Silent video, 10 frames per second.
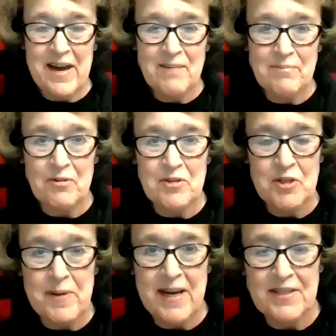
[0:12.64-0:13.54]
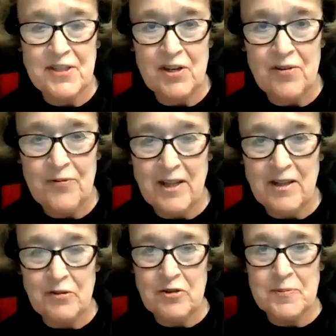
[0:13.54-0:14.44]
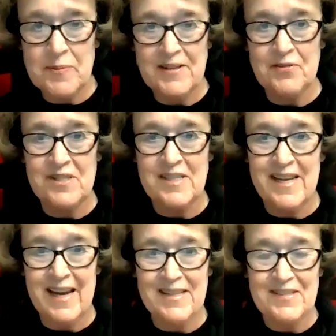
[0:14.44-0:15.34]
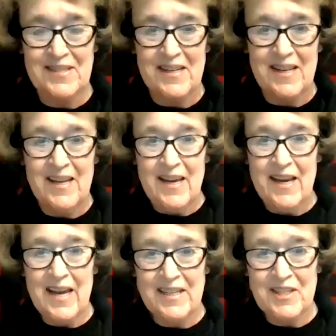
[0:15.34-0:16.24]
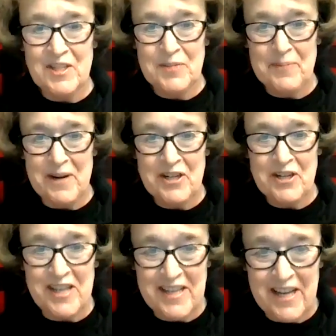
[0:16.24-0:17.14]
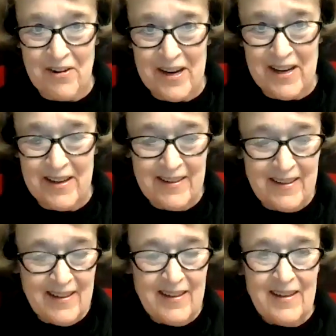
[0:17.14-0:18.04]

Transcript: Madam Toastmaster, fellow Toastmasters guests, and especially Carrie.